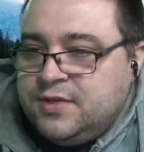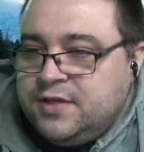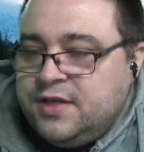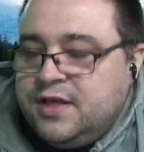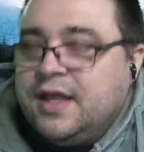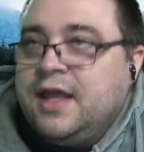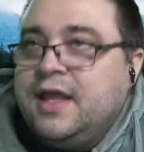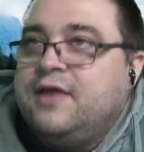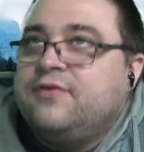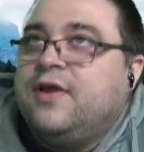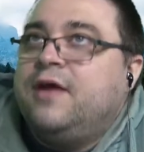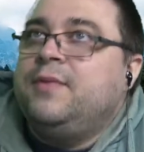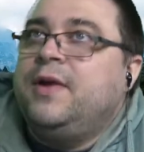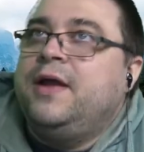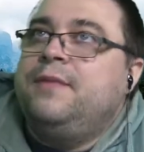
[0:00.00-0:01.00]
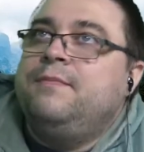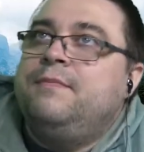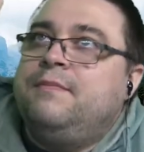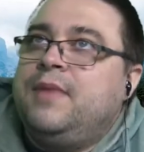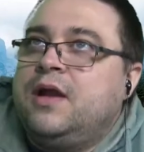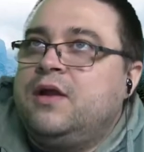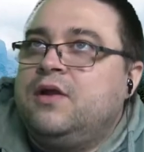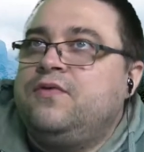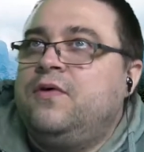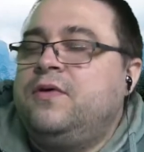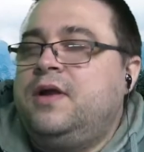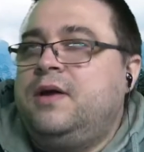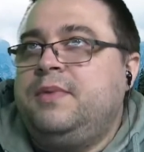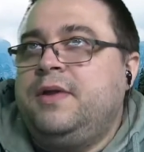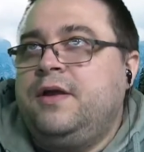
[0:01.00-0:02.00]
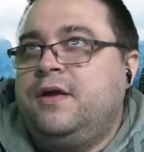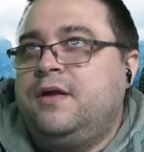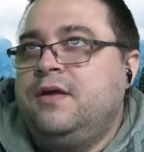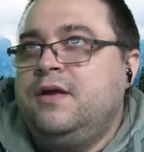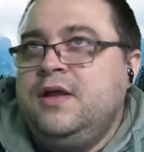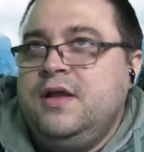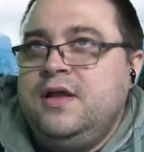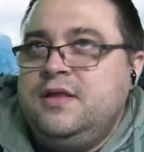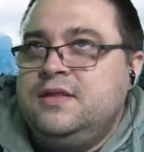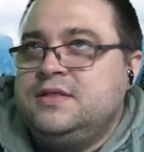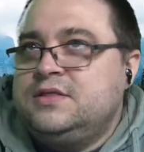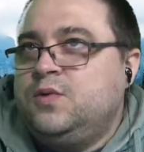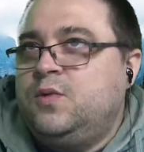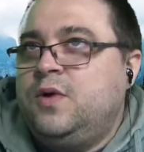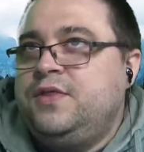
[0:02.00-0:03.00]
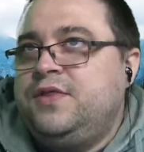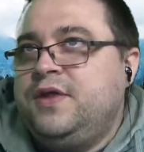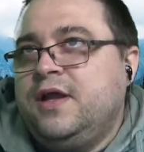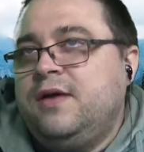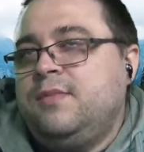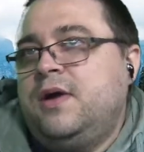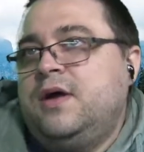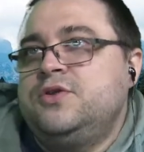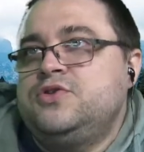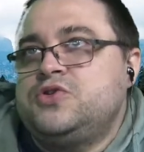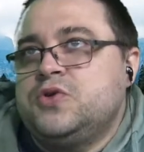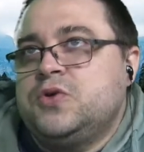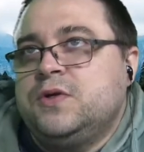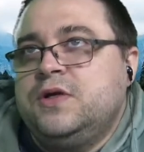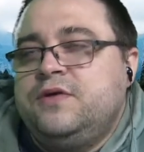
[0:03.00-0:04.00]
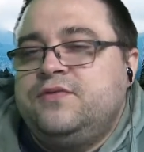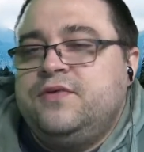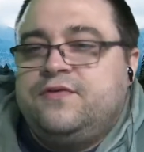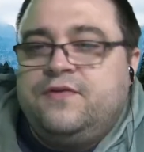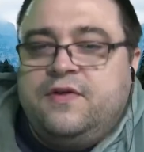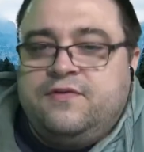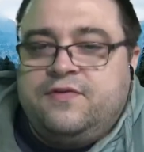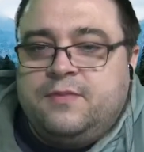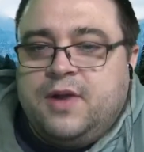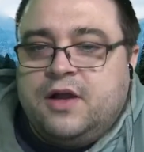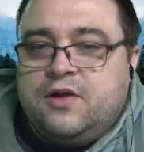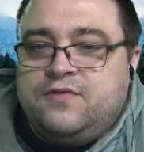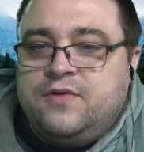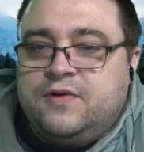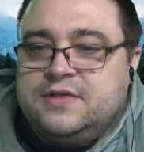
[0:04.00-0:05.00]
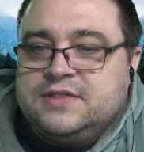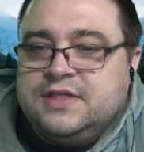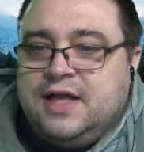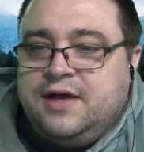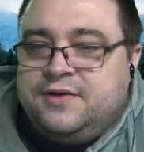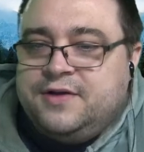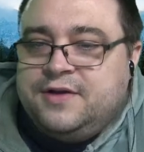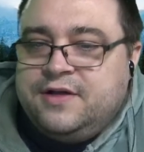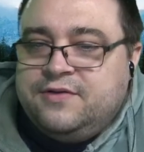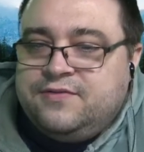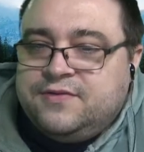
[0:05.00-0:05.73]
Again, I've got my microphone up here. This is the one thing I'm unsure of, if the microphone is loud enough.